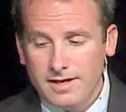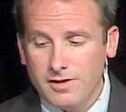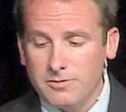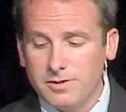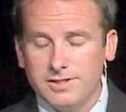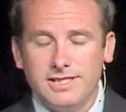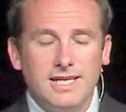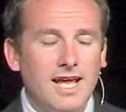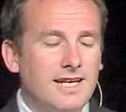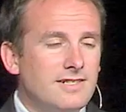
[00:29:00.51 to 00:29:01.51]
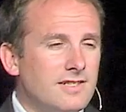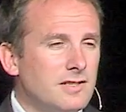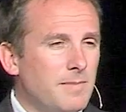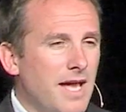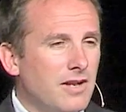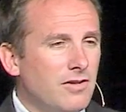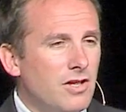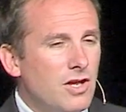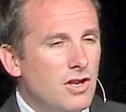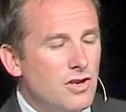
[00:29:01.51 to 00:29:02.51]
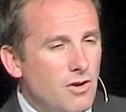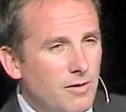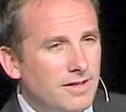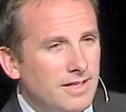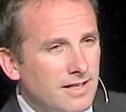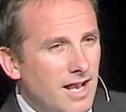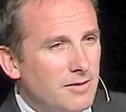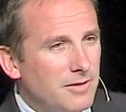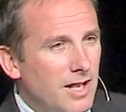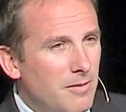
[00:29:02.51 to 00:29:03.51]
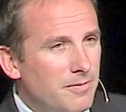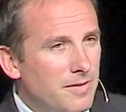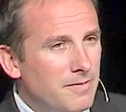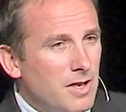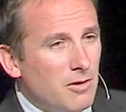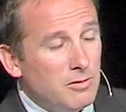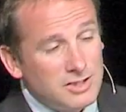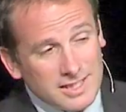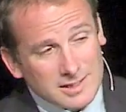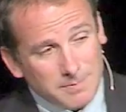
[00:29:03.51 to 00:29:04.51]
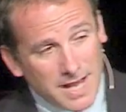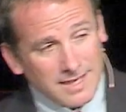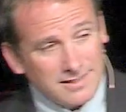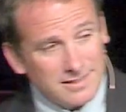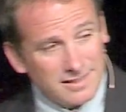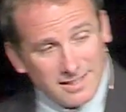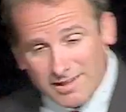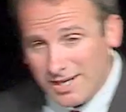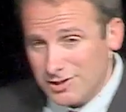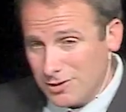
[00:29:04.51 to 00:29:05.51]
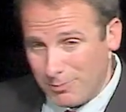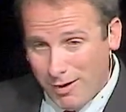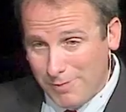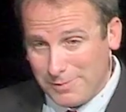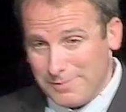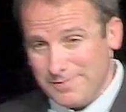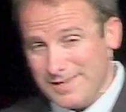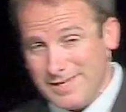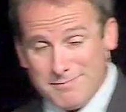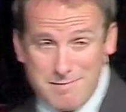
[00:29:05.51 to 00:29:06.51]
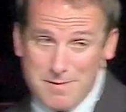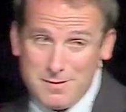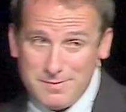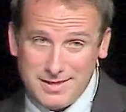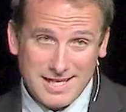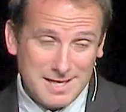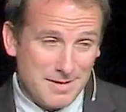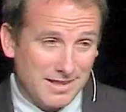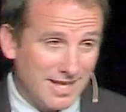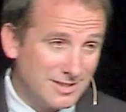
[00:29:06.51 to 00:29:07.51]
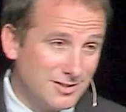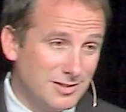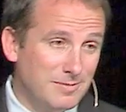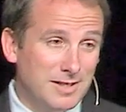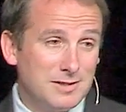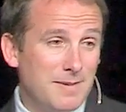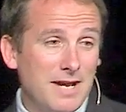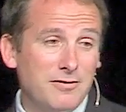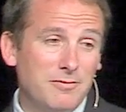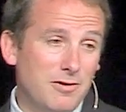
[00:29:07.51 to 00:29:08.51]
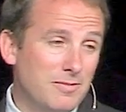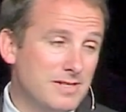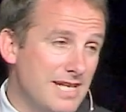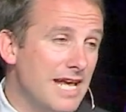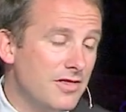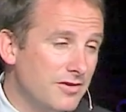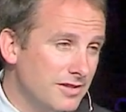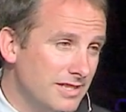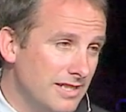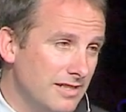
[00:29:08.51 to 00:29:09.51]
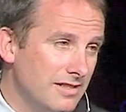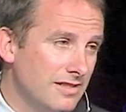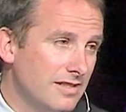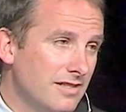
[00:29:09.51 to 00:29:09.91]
In other words, he got into this battle knowing that God would help them. Which gets back to the theological problem that maybe you've been thinking about the last 30 minutes, back from Romans 8:13.